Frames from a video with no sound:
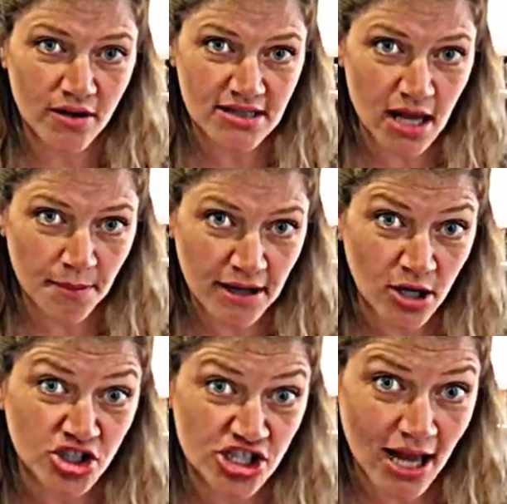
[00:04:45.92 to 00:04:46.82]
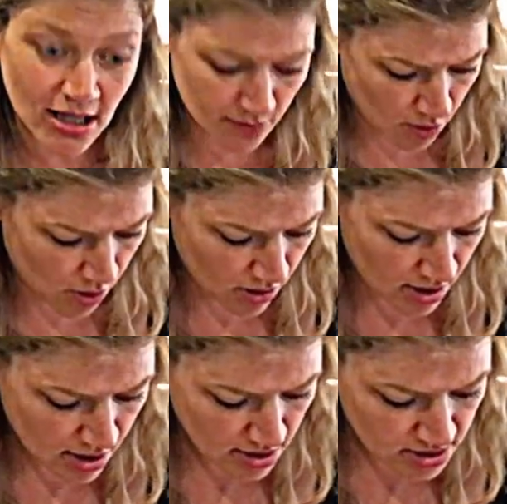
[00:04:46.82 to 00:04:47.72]
this up like a jelly roll.
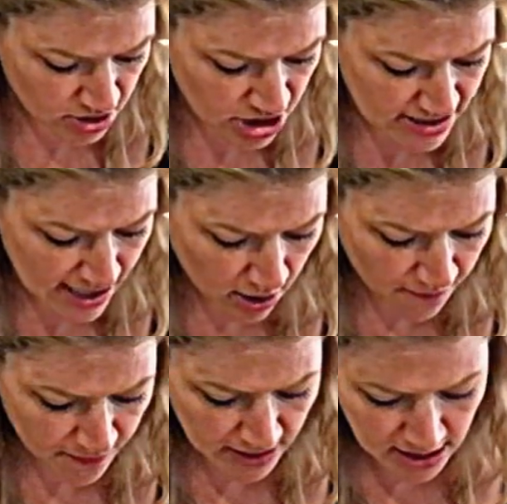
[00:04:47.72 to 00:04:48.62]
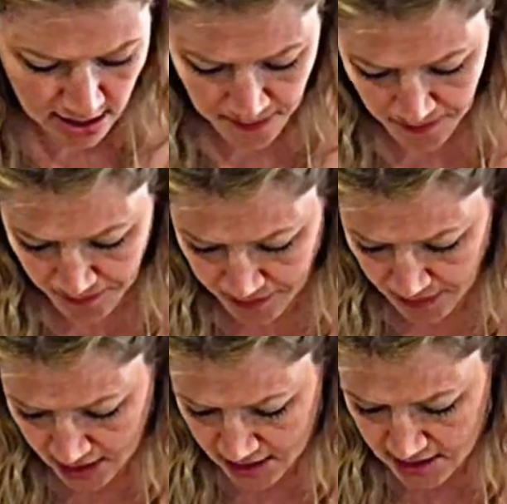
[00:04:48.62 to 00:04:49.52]
So just carefully
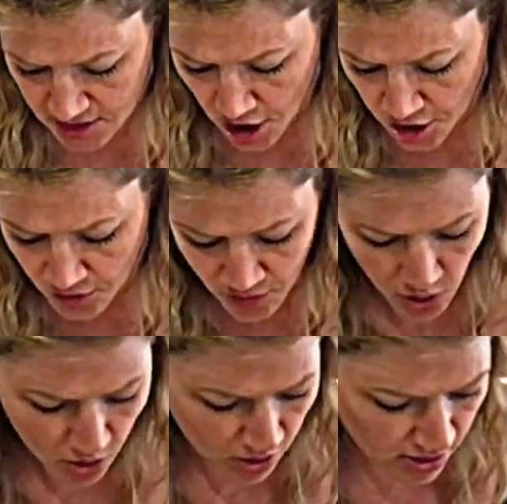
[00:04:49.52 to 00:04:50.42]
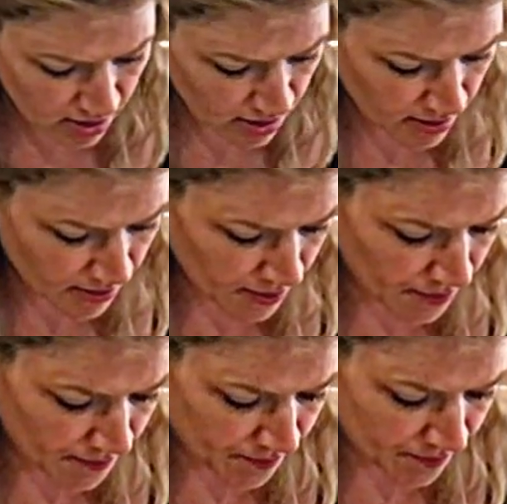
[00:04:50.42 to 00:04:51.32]
start your roll.
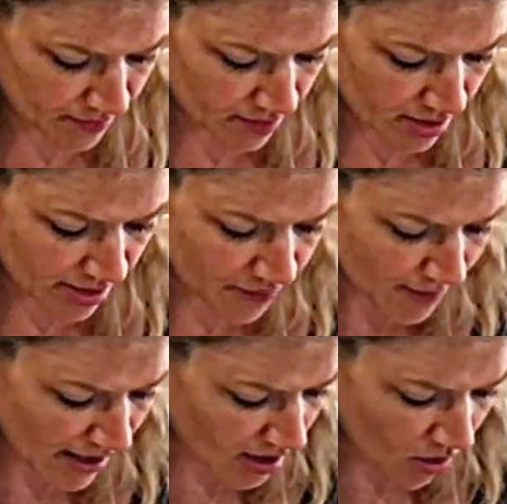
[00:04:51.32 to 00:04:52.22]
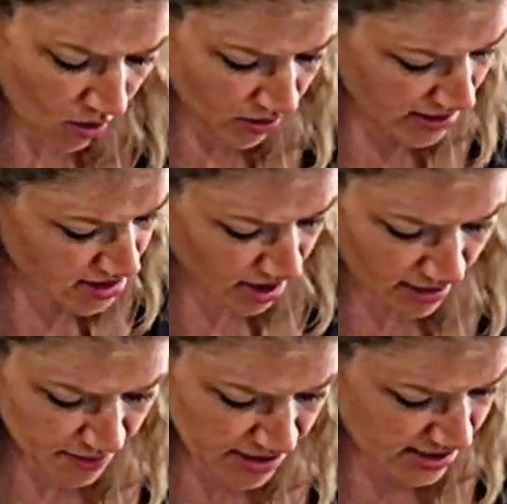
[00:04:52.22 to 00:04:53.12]
If you make a hole, it's not a
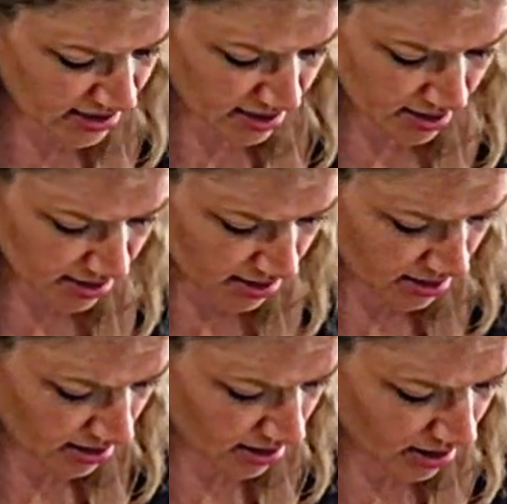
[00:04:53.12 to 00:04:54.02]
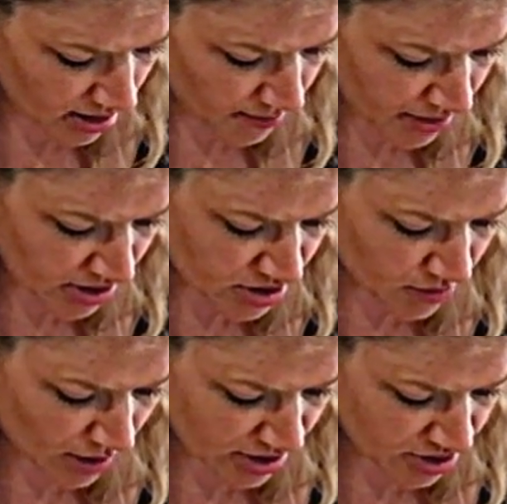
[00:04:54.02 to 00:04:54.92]
big deal, but you do
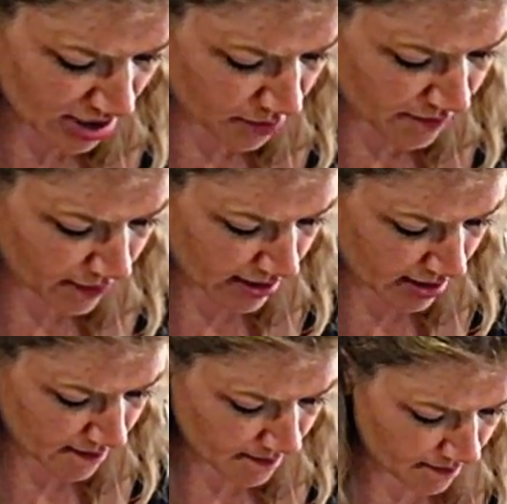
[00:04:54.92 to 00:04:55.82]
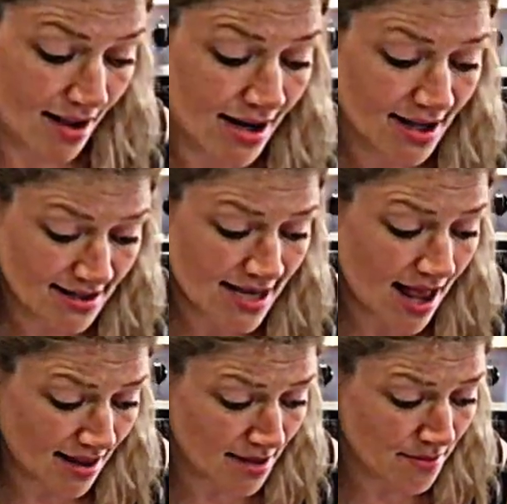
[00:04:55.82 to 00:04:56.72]
want to try to avoid it. And I can
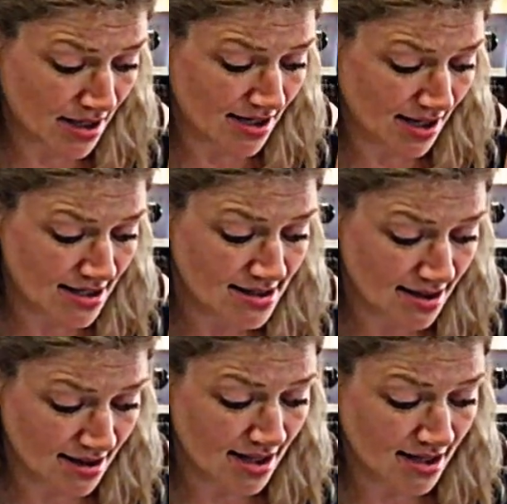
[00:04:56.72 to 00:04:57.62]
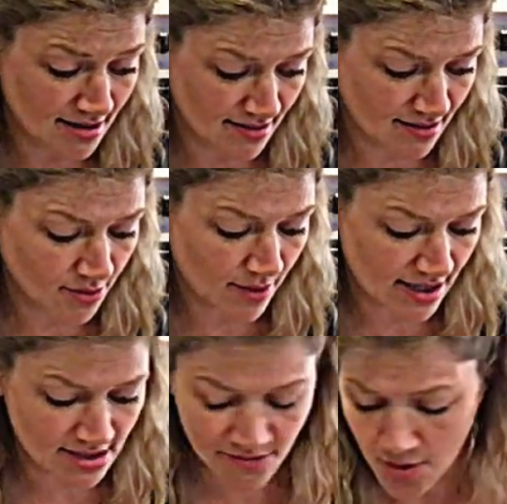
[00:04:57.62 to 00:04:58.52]
tell I made it nice and thin the way
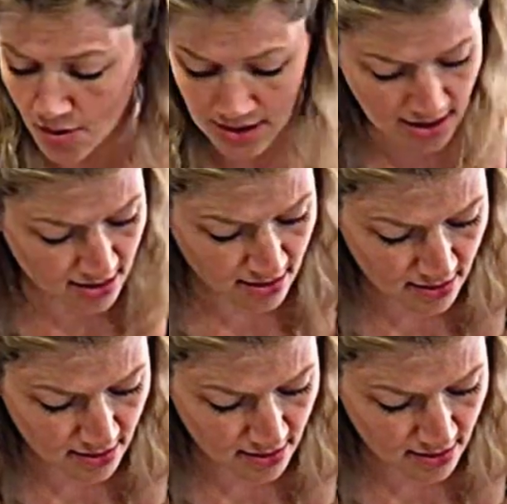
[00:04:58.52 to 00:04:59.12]
it's rolling,